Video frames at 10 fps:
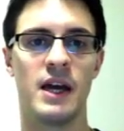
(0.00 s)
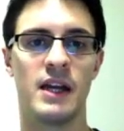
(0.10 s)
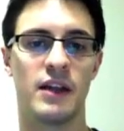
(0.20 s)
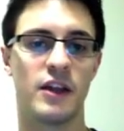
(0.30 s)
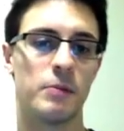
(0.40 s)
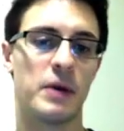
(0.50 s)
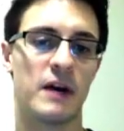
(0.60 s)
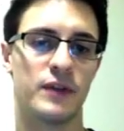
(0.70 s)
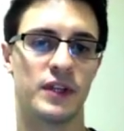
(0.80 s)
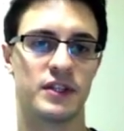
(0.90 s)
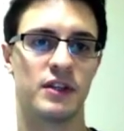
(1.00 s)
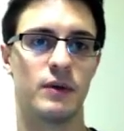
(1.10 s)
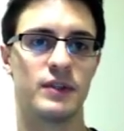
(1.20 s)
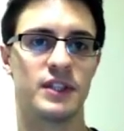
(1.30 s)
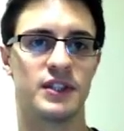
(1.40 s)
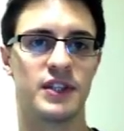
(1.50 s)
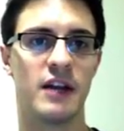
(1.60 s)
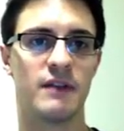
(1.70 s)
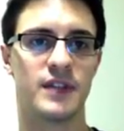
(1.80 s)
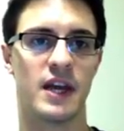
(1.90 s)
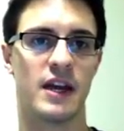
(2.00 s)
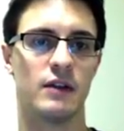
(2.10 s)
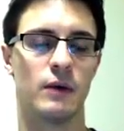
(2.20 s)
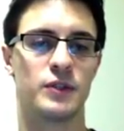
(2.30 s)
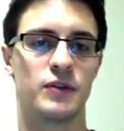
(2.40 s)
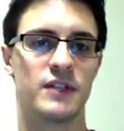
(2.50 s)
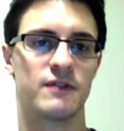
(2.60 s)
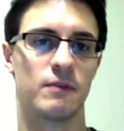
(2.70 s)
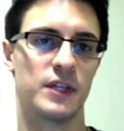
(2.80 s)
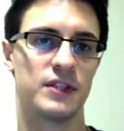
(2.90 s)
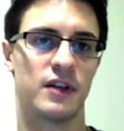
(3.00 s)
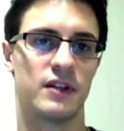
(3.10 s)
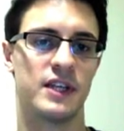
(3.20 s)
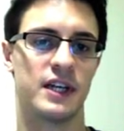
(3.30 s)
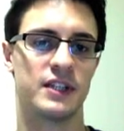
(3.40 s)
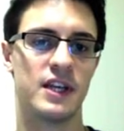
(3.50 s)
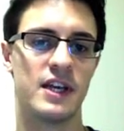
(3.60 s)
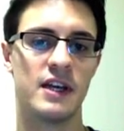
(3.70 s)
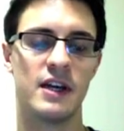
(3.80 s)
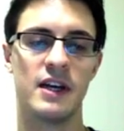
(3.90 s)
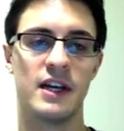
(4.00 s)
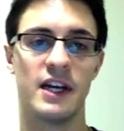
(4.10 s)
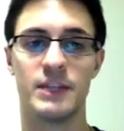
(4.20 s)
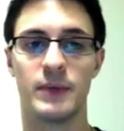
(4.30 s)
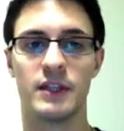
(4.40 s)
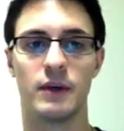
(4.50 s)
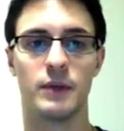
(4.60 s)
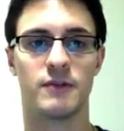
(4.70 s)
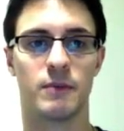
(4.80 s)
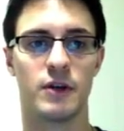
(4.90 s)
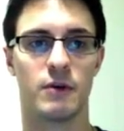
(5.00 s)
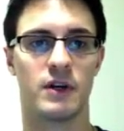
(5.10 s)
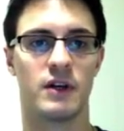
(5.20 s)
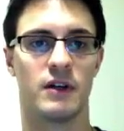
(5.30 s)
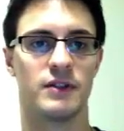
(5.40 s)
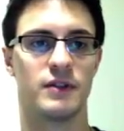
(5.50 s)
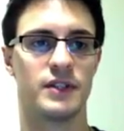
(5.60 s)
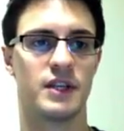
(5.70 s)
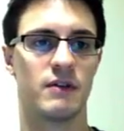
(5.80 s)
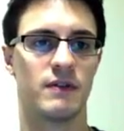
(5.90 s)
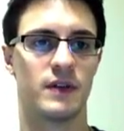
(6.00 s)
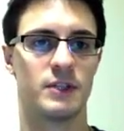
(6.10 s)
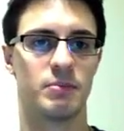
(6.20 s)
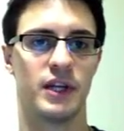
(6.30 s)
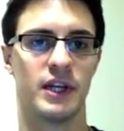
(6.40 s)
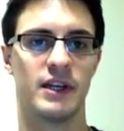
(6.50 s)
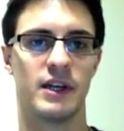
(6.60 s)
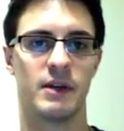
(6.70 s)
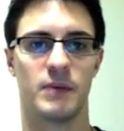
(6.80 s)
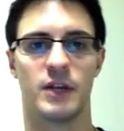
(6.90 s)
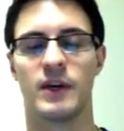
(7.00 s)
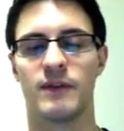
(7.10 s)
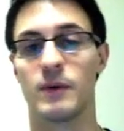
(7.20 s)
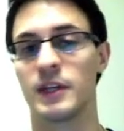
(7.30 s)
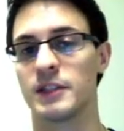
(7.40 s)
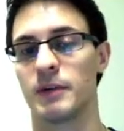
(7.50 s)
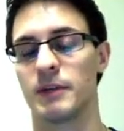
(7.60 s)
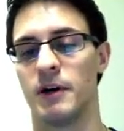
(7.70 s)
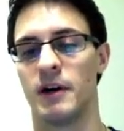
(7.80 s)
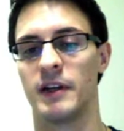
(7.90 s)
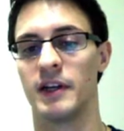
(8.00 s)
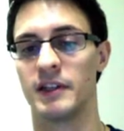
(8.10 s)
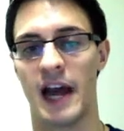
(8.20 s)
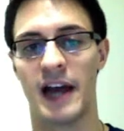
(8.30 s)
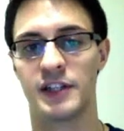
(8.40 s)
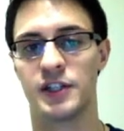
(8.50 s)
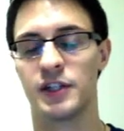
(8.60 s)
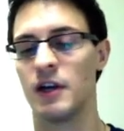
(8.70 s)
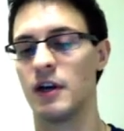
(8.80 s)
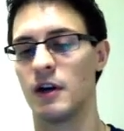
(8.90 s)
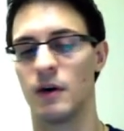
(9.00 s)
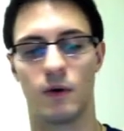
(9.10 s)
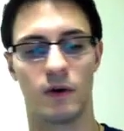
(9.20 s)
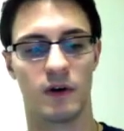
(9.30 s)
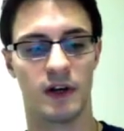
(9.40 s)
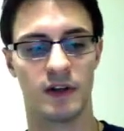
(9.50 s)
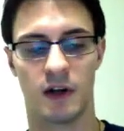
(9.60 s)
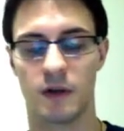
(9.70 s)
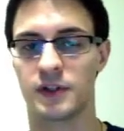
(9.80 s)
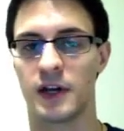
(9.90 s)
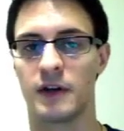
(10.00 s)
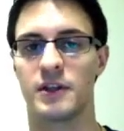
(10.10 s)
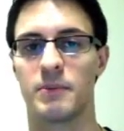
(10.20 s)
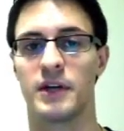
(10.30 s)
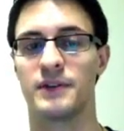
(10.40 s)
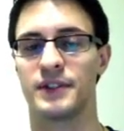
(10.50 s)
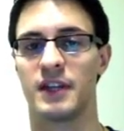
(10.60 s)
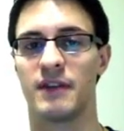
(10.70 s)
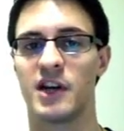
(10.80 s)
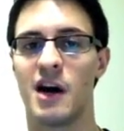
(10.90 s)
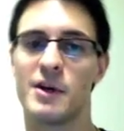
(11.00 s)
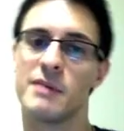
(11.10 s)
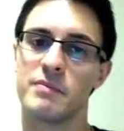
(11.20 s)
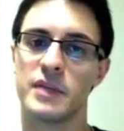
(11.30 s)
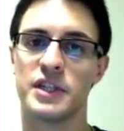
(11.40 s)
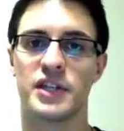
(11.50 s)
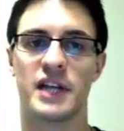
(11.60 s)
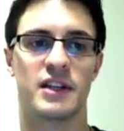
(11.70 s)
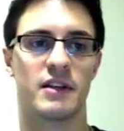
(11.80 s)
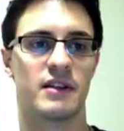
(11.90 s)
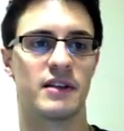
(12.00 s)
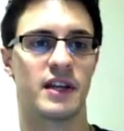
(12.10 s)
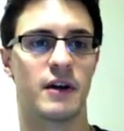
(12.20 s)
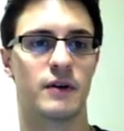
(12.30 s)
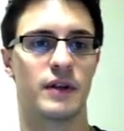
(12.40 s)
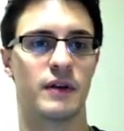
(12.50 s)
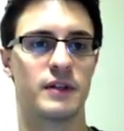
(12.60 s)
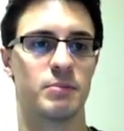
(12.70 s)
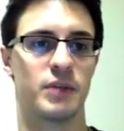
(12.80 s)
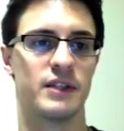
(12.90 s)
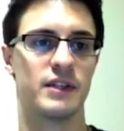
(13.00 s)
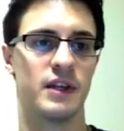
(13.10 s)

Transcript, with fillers: Now, the other powerful thing this can do is instead of saying load strings from list.txt, is we can load these from a U R L. So let's get rid of our splitting. And by the way, if we want to split upon a dash, or a dollar sign or something else instead of a comma, you just change that, that character there and split.